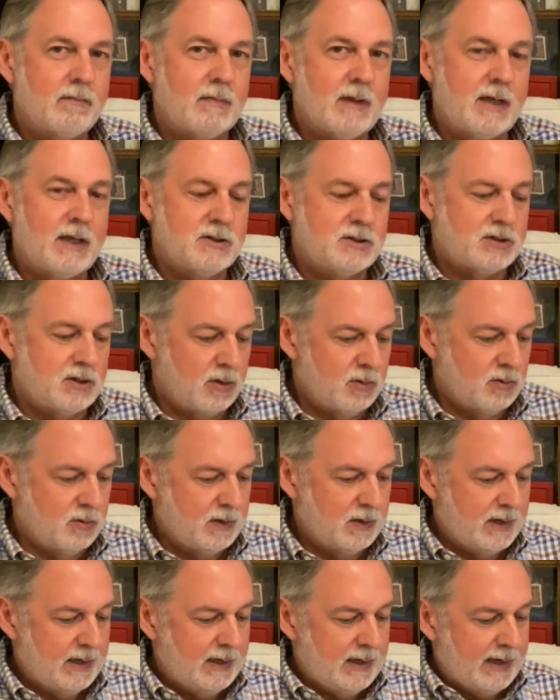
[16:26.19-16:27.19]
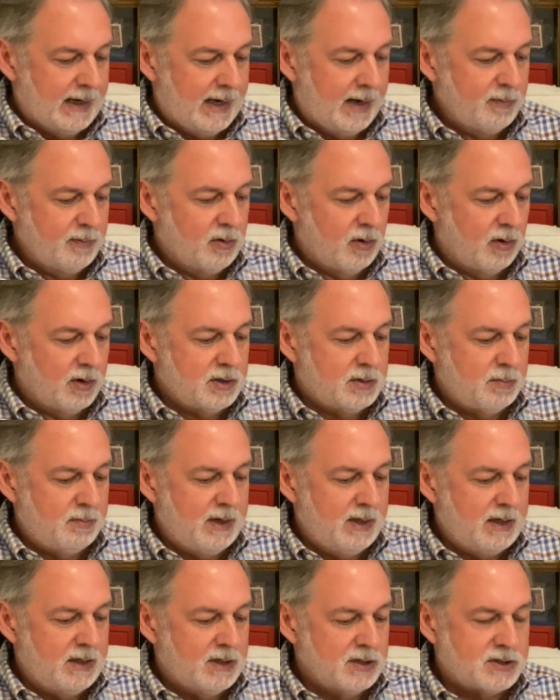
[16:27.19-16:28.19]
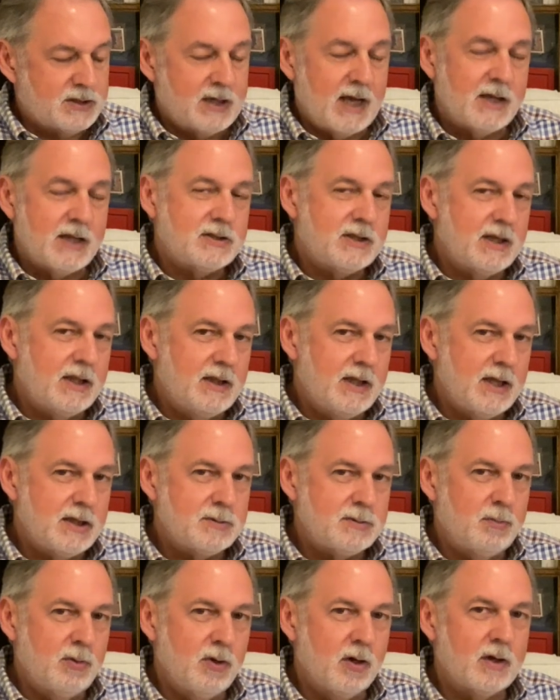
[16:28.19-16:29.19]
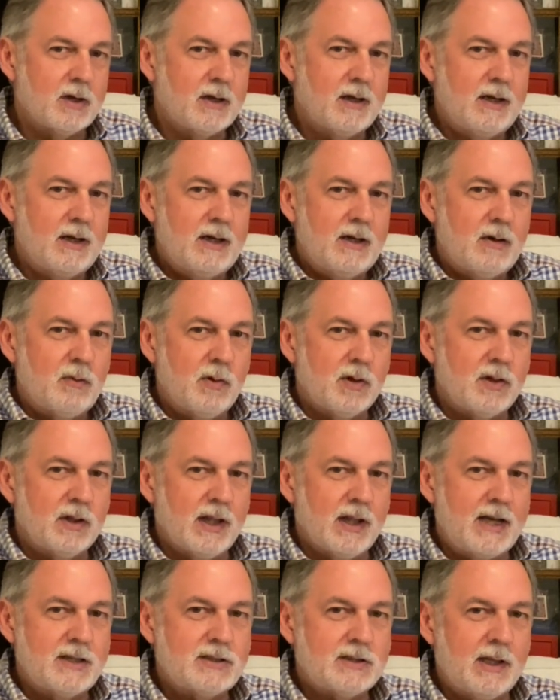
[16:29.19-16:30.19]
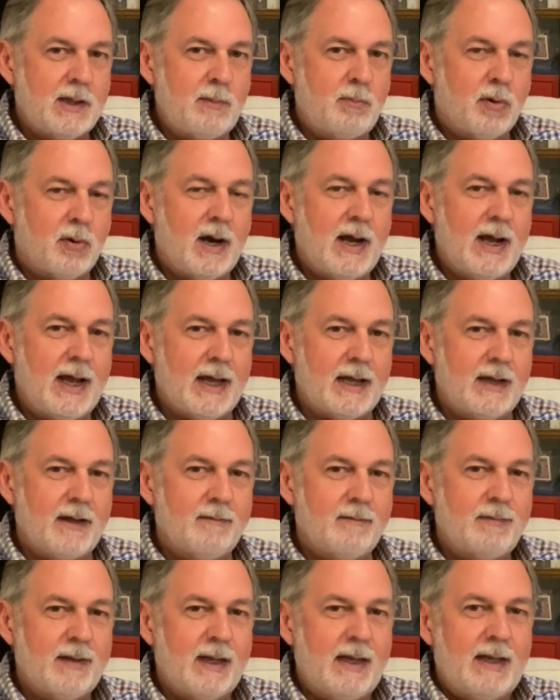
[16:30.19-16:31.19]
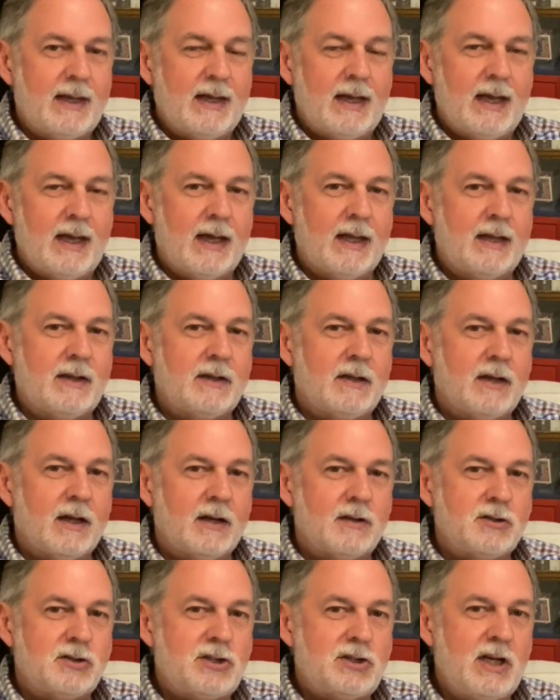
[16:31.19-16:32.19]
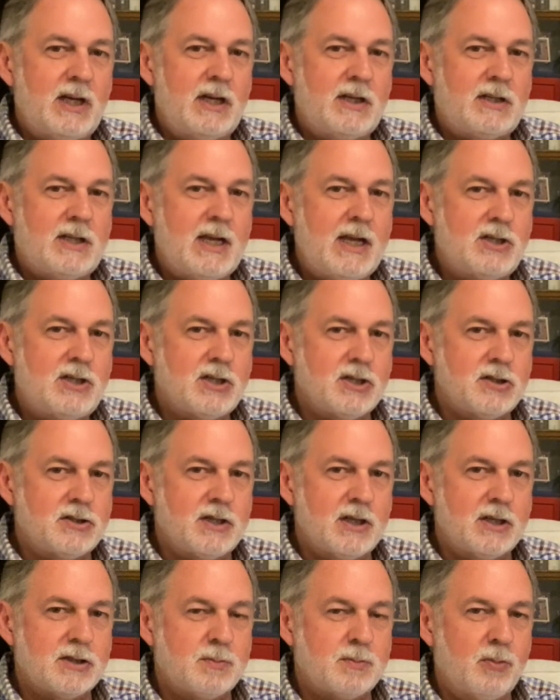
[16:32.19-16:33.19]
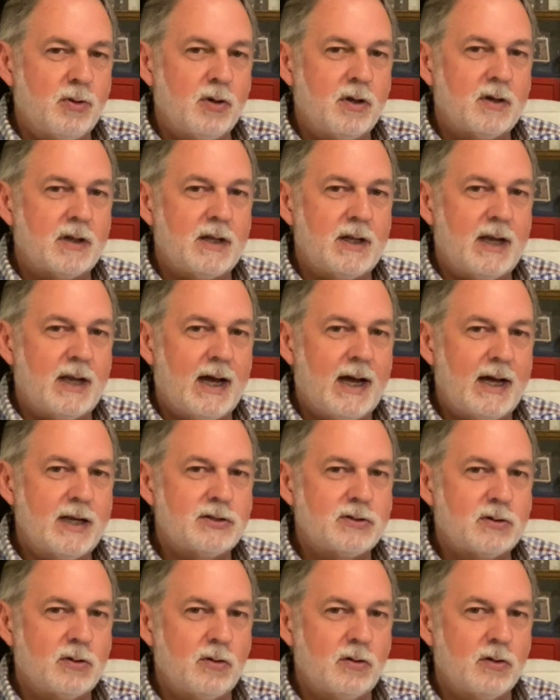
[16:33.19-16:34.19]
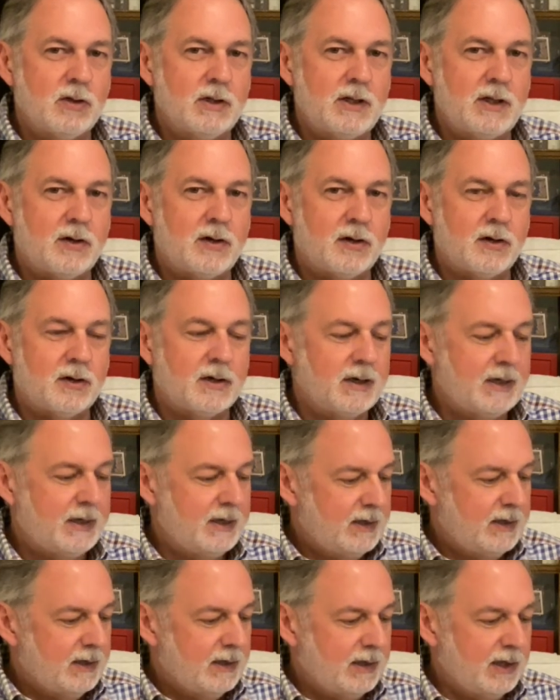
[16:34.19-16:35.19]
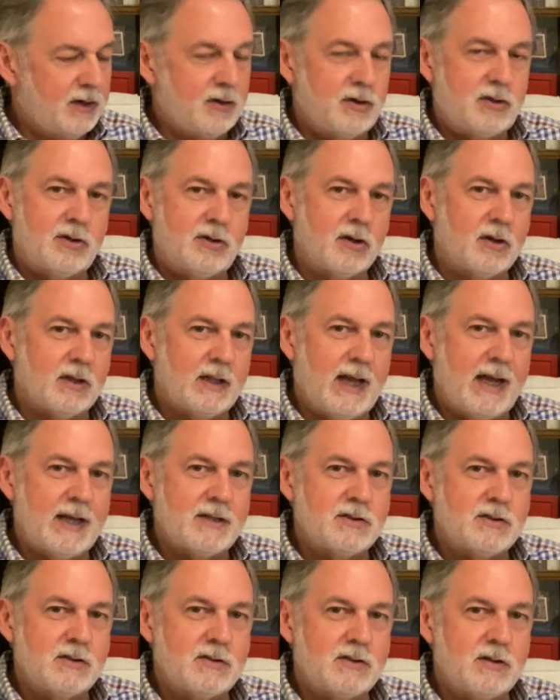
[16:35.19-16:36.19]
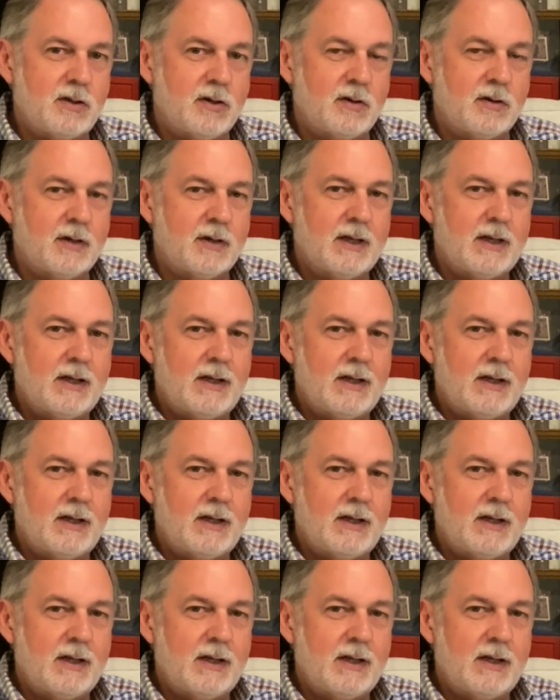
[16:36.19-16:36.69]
And so I'm going to be discussing this book with Leslie Bragg, and she teaches this book in high school in her literature classes in her